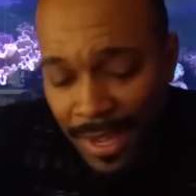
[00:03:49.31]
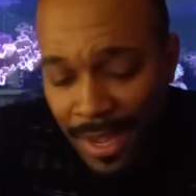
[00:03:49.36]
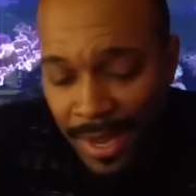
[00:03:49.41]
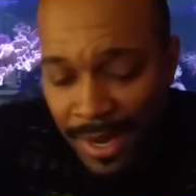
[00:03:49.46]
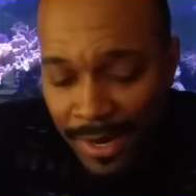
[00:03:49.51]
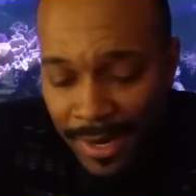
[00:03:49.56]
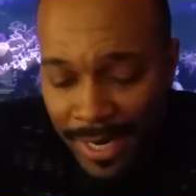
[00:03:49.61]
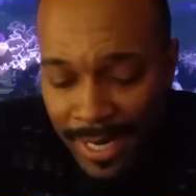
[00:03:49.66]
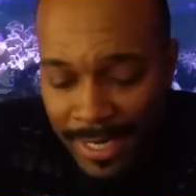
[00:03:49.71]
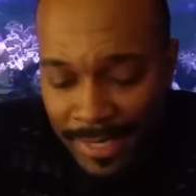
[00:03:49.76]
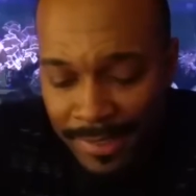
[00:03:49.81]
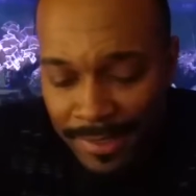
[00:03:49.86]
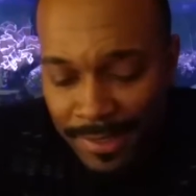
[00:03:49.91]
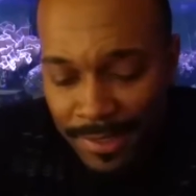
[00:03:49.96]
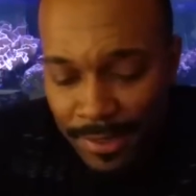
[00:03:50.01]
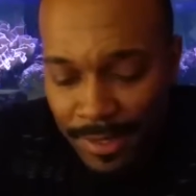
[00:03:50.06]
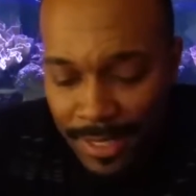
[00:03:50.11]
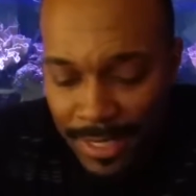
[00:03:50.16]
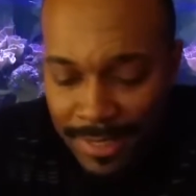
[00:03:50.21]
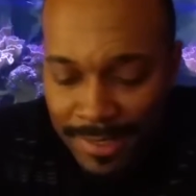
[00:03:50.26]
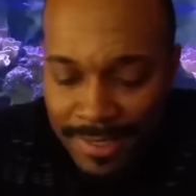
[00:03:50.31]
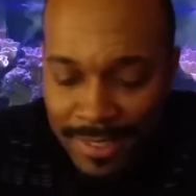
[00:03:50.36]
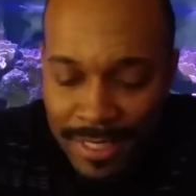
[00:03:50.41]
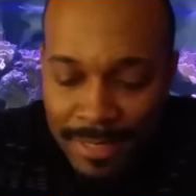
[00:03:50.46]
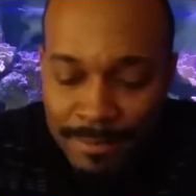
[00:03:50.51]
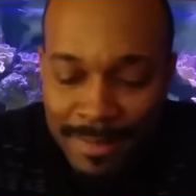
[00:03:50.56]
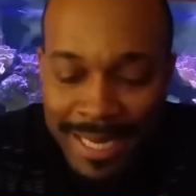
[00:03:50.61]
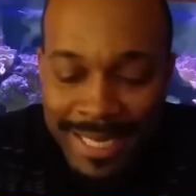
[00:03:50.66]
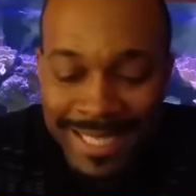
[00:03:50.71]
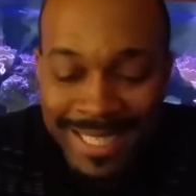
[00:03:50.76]
All right, so let's see.
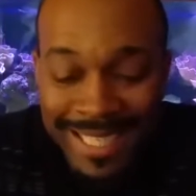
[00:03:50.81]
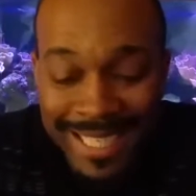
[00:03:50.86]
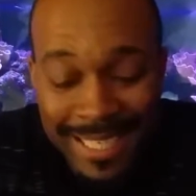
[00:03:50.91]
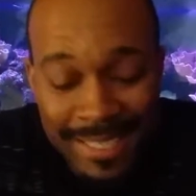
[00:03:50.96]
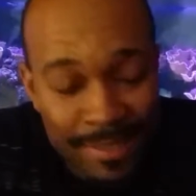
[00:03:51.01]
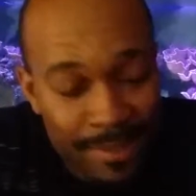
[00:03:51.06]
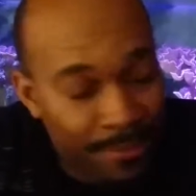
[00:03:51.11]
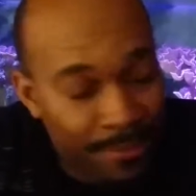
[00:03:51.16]
My least